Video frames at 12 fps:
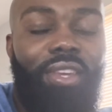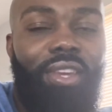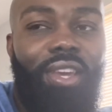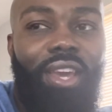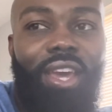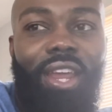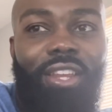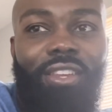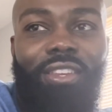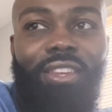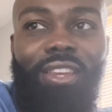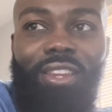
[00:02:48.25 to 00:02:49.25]
and I
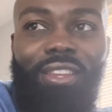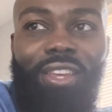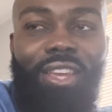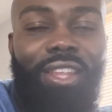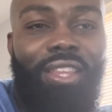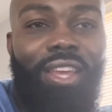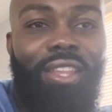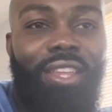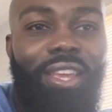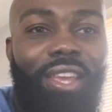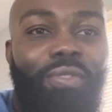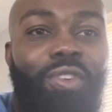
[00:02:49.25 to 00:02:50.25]
just need to get that
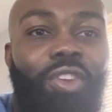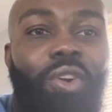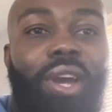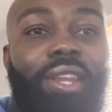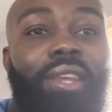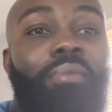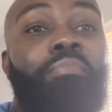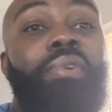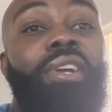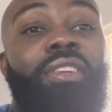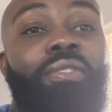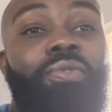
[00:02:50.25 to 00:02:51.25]
thing, even though I didn't
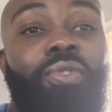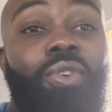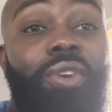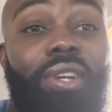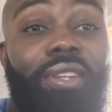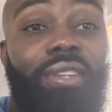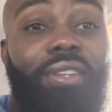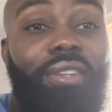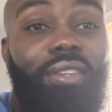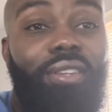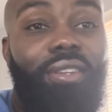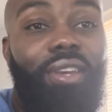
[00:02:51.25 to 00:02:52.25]
budget for it.
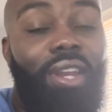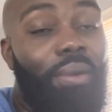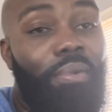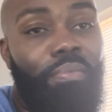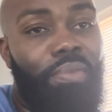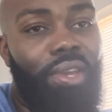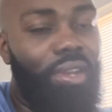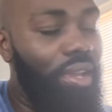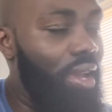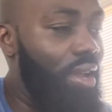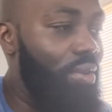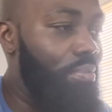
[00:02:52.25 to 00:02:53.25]
And I'm a big
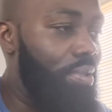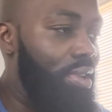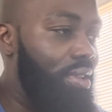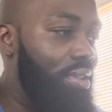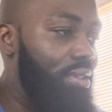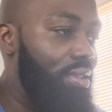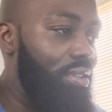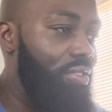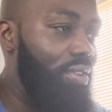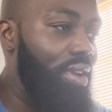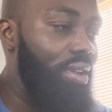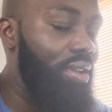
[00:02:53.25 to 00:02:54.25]
guy on budgets and
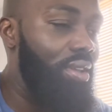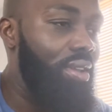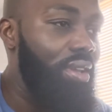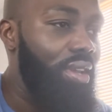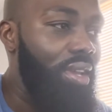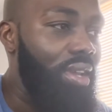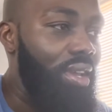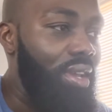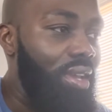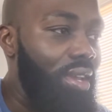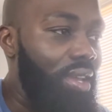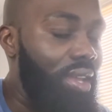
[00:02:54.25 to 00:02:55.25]
trying to
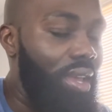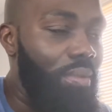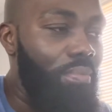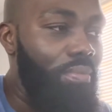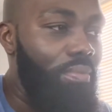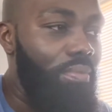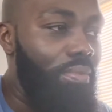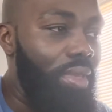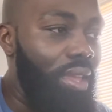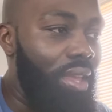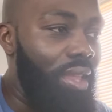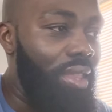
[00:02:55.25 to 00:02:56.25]
get
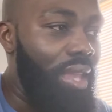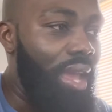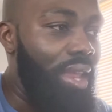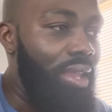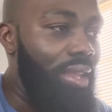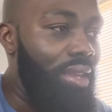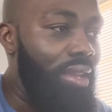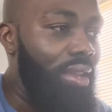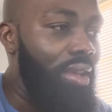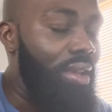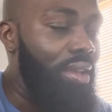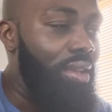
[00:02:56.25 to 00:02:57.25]
that
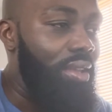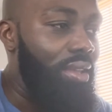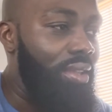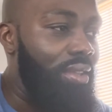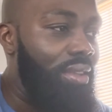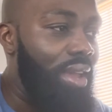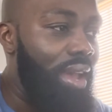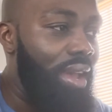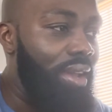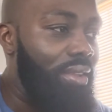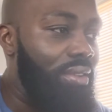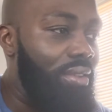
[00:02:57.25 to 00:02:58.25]

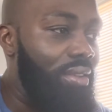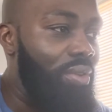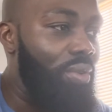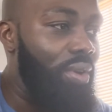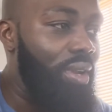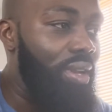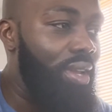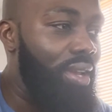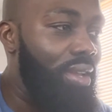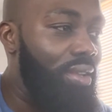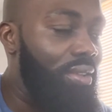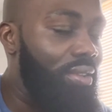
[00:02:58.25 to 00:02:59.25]
intact and
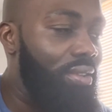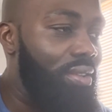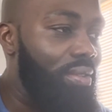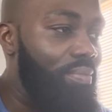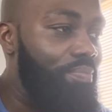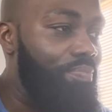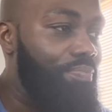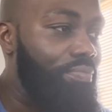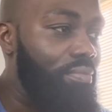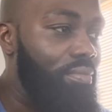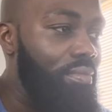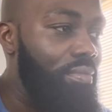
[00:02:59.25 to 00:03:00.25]
organized.
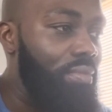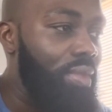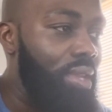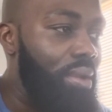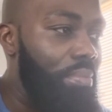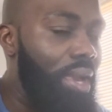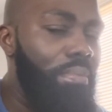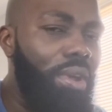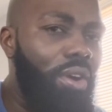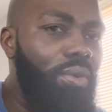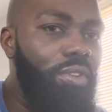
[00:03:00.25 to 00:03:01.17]
But I'm not always